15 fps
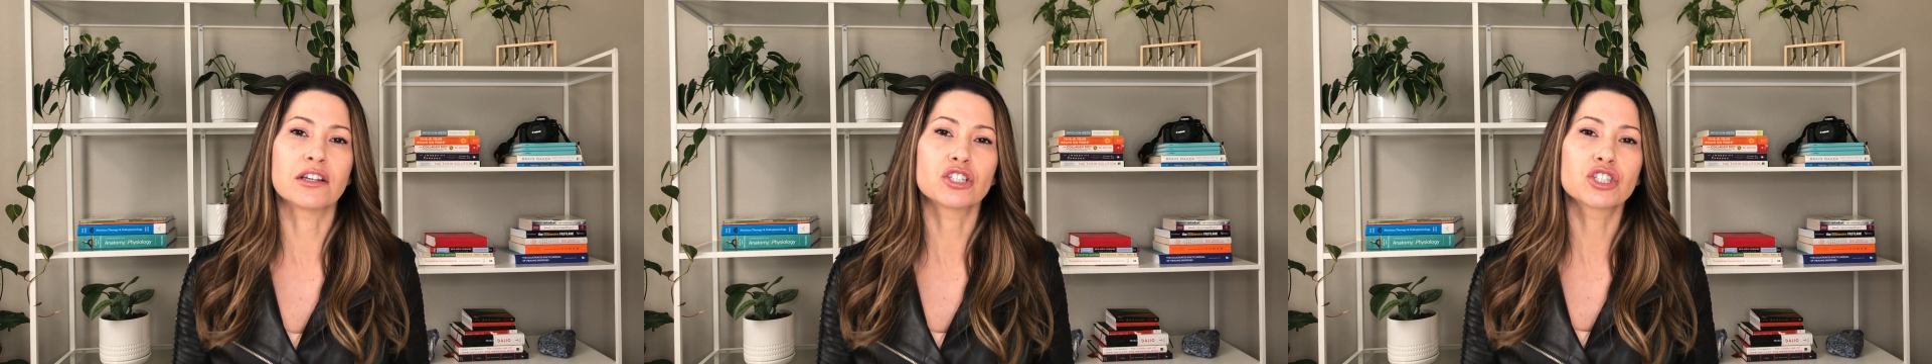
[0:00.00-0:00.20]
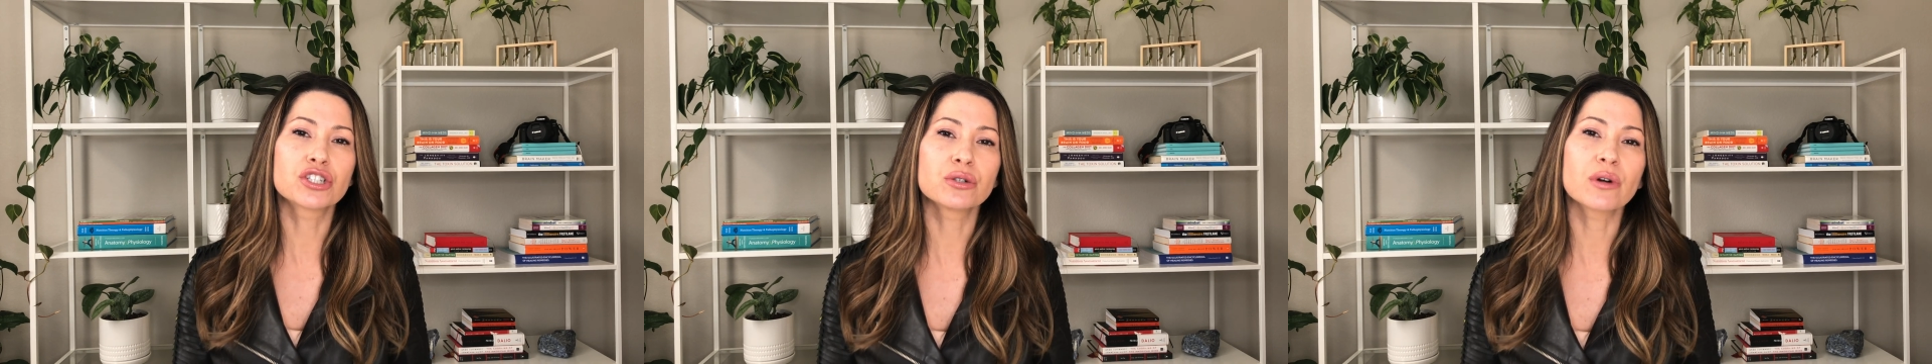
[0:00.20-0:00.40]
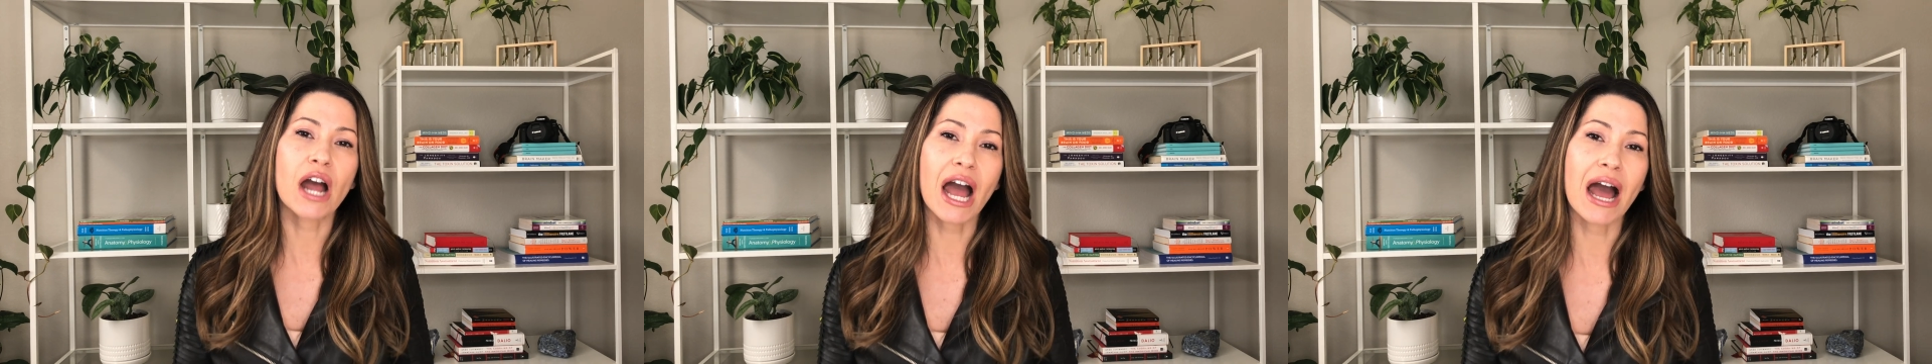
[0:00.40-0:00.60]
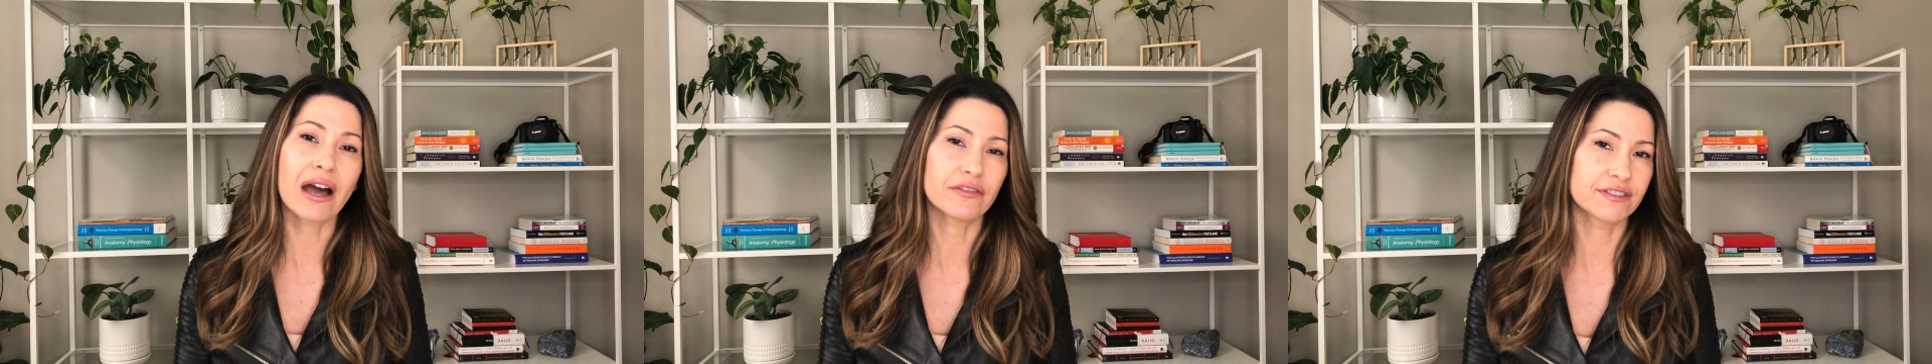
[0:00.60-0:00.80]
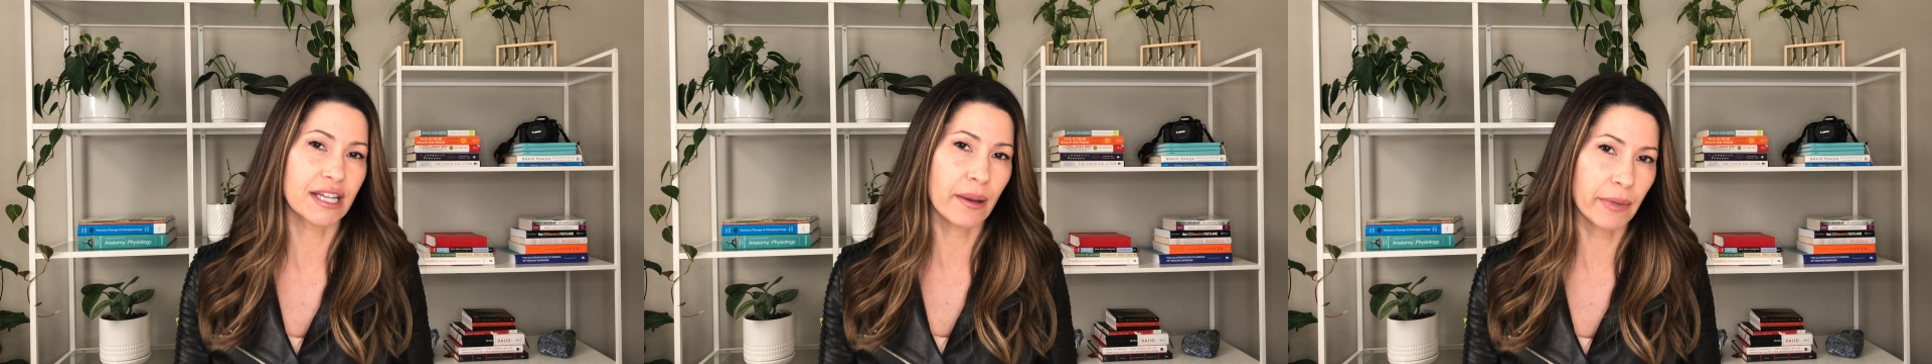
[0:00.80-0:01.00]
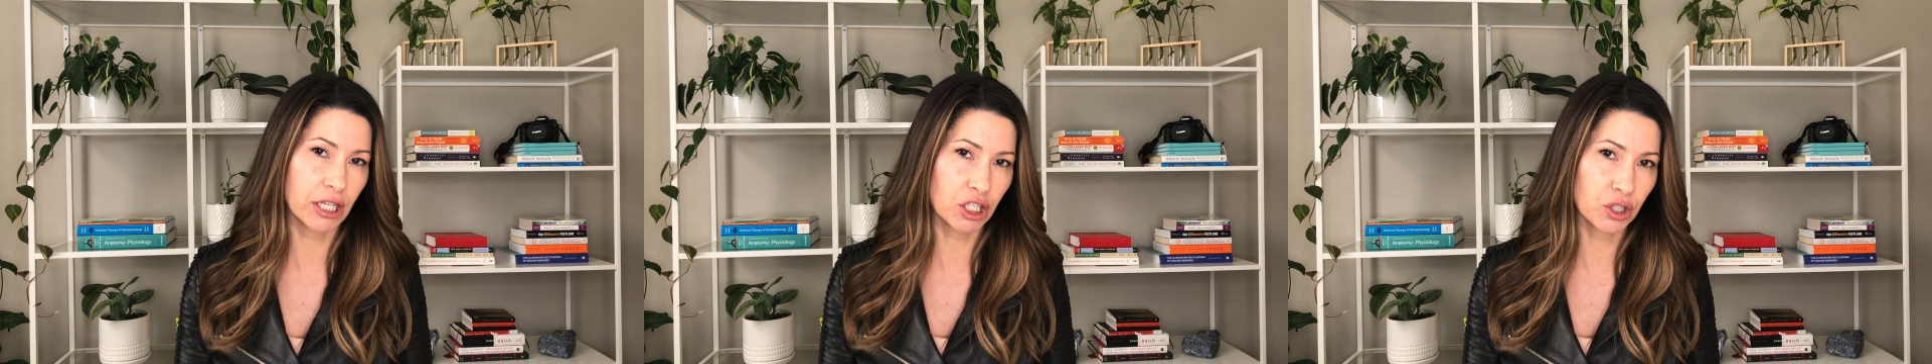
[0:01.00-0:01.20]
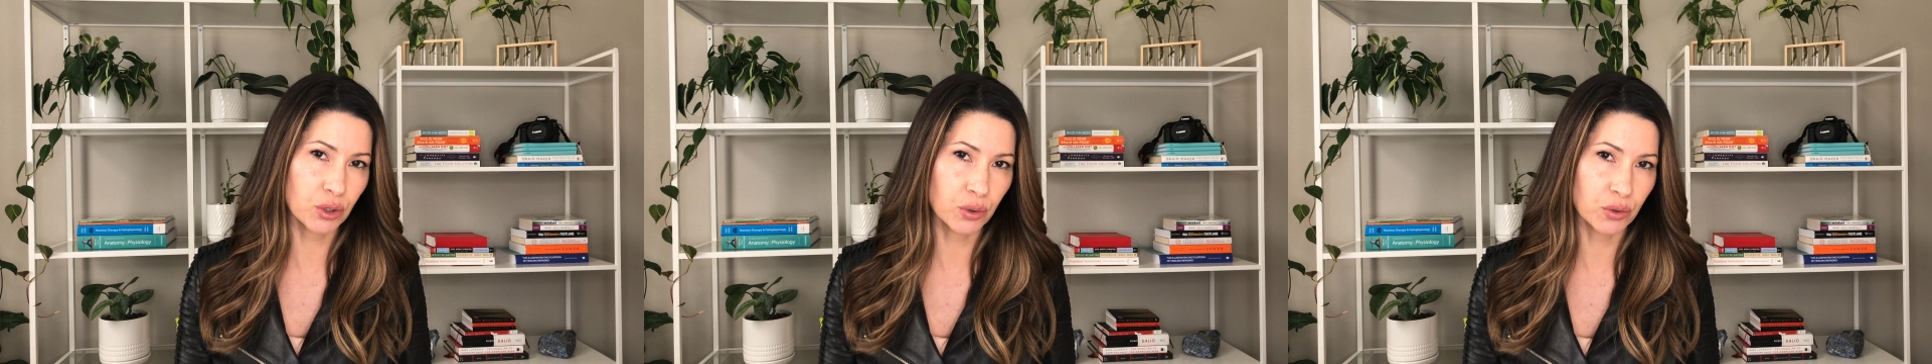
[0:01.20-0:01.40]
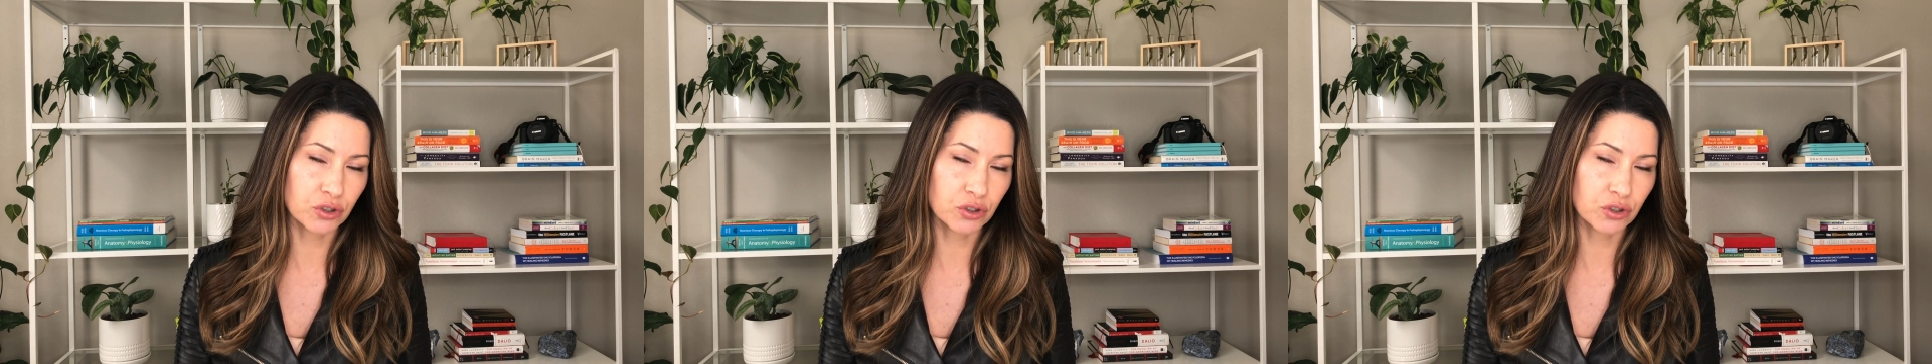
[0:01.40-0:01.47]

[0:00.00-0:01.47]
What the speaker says: to have that menu.